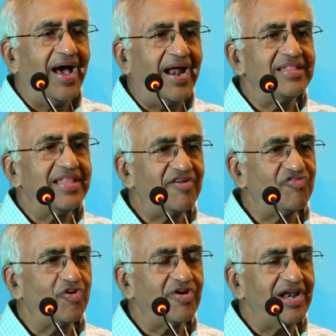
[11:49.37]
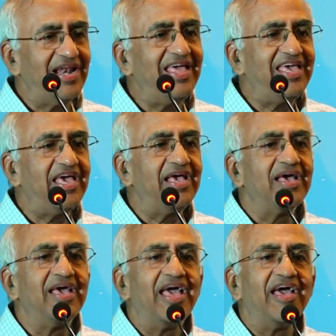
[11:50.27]
and therefore
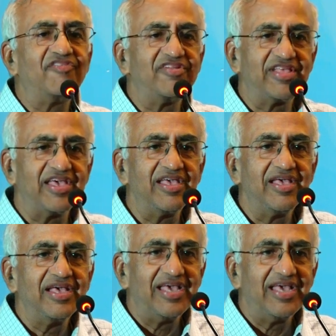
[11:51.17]
linking everything.